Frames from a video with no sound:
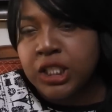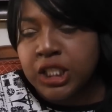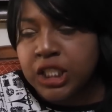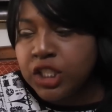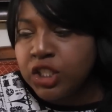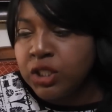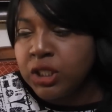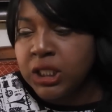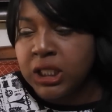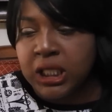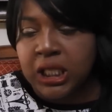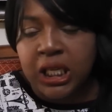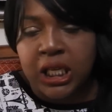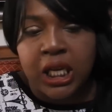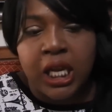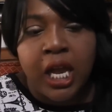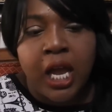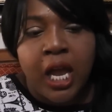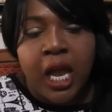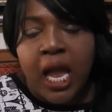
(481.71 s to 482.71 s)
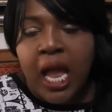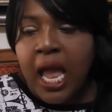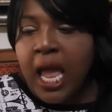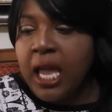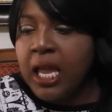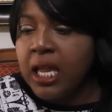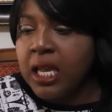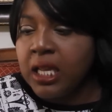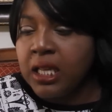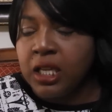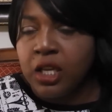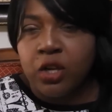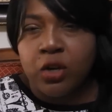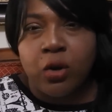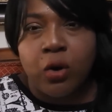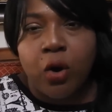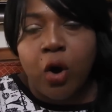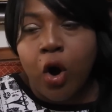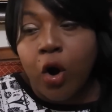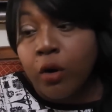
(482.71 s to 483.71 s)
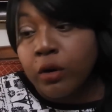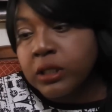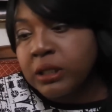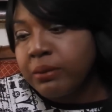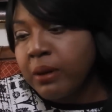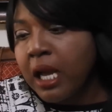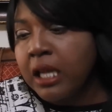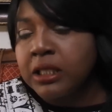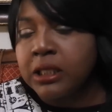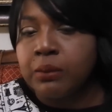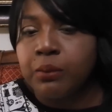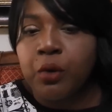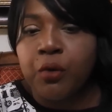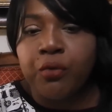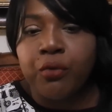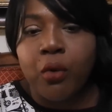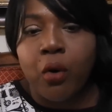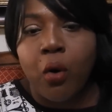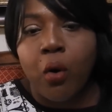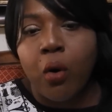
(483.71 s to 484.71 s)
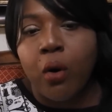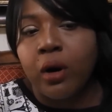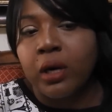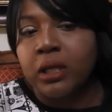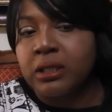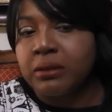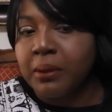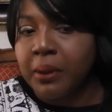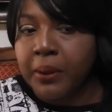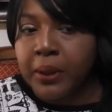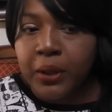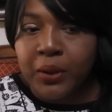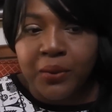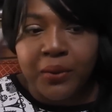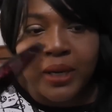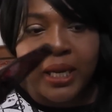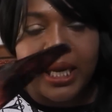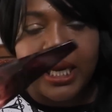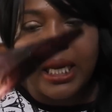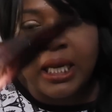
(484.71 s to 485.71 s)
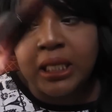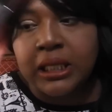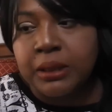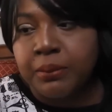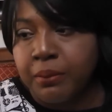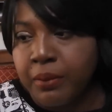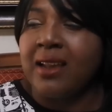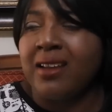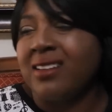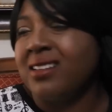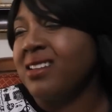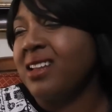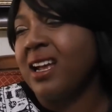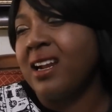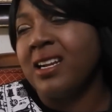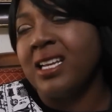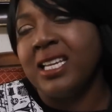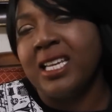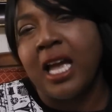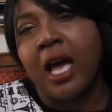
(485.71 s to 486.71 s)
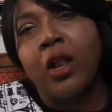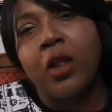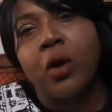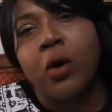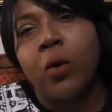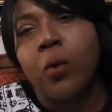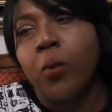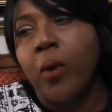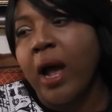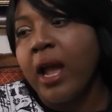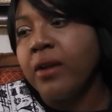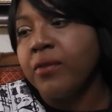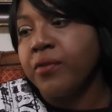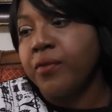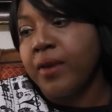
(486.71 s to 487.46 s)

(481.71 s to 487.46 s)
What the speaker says: citrusy, and you know, orange blossom, of course, very green, like a lot of yellow white